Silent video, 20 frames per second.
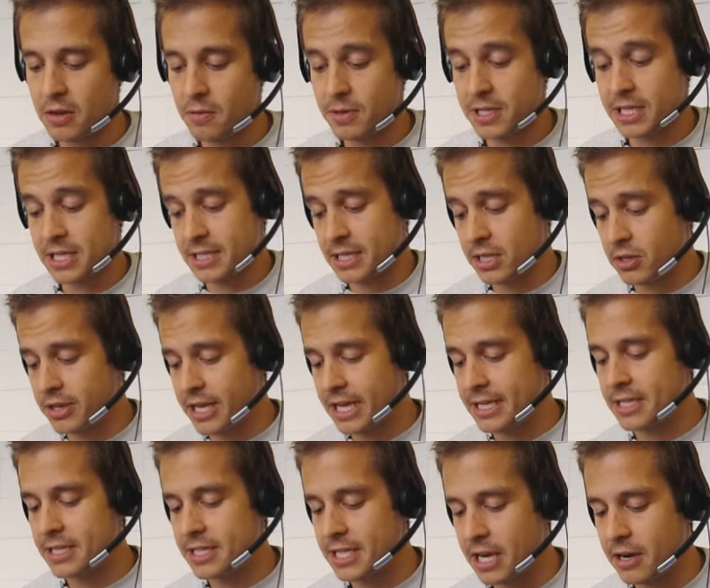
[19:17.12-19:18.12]
which is still
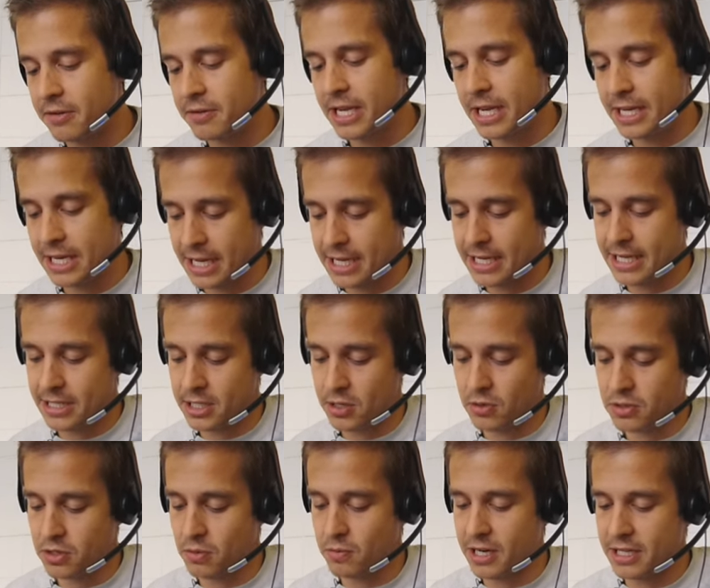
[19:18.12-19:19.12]
necessary, and, and that's
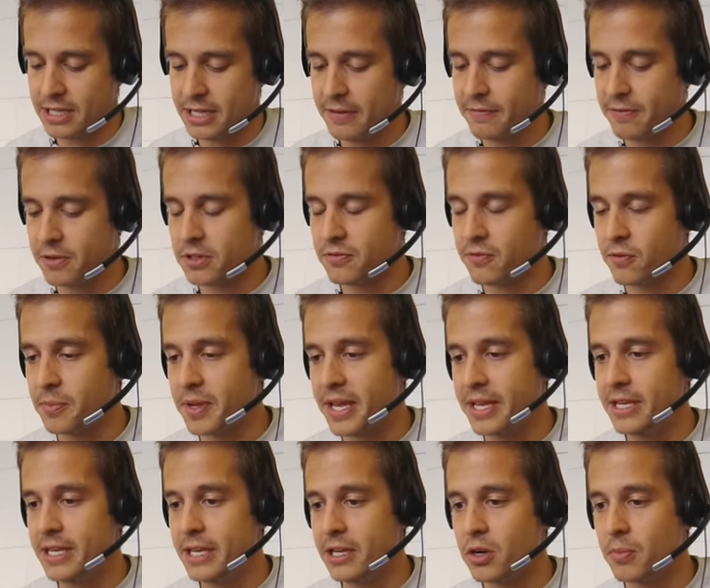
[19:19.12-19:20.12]
also where it differs from
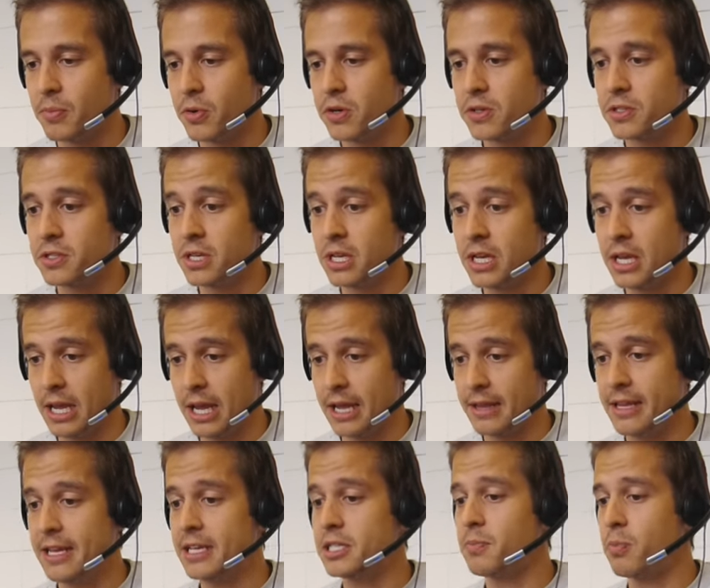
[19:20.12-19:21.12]
e-commerce
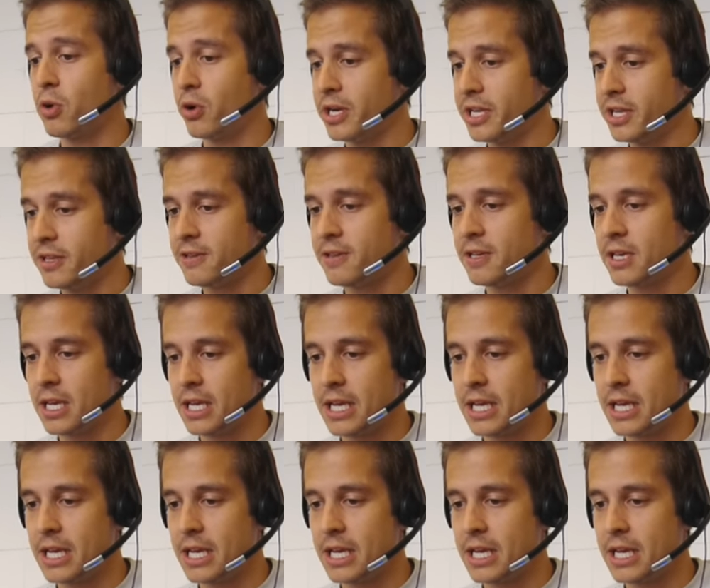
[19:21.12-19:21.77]
at this point,